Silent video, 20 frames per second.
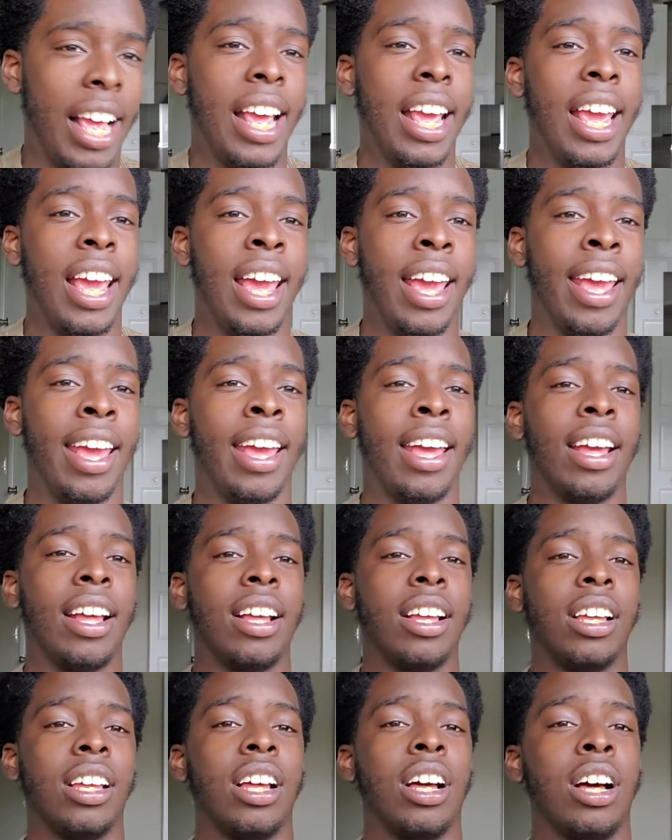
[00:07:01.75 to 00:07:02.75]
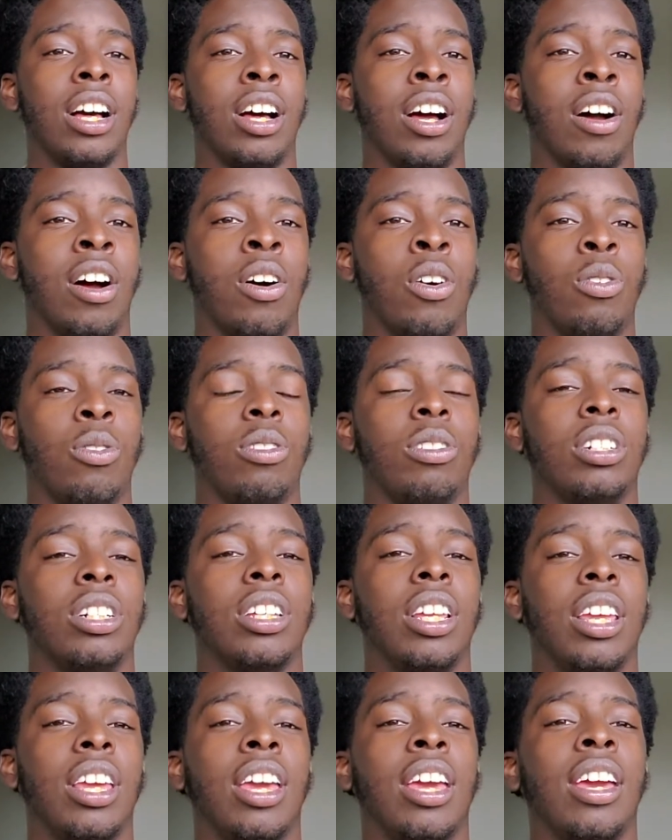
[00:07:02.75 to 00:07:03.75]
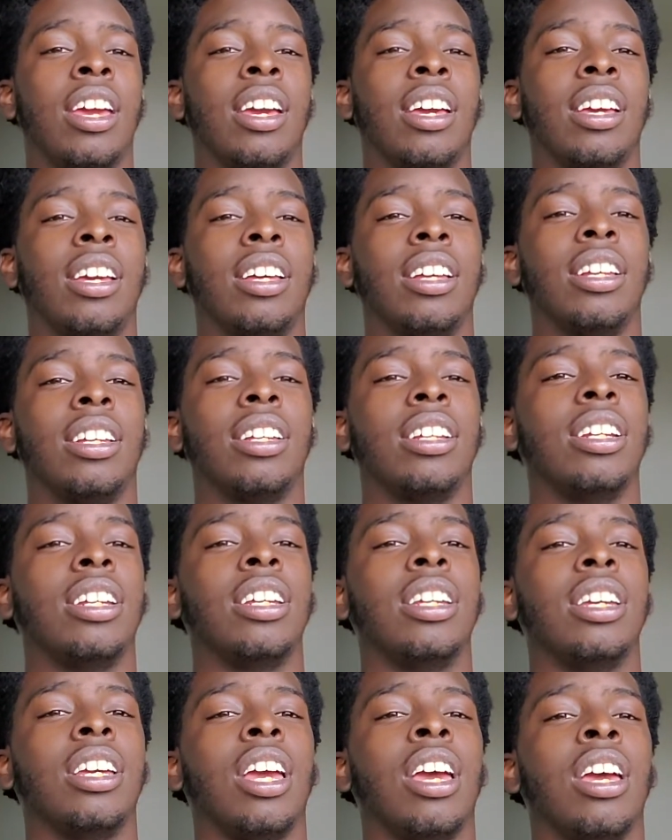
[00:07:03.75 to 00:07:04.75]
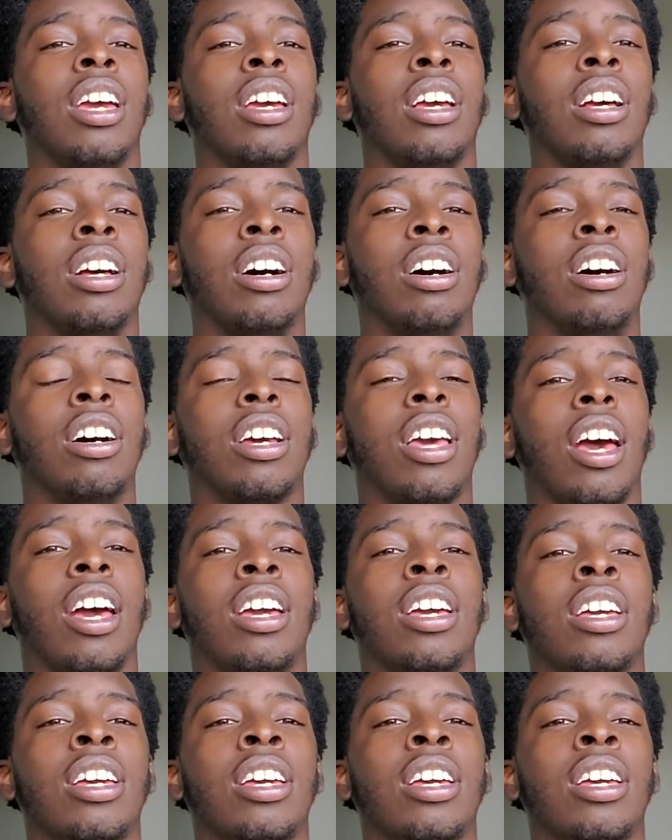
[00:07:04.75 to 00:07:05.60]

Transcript: Yeah. Oh. Yeah, yeah, okay.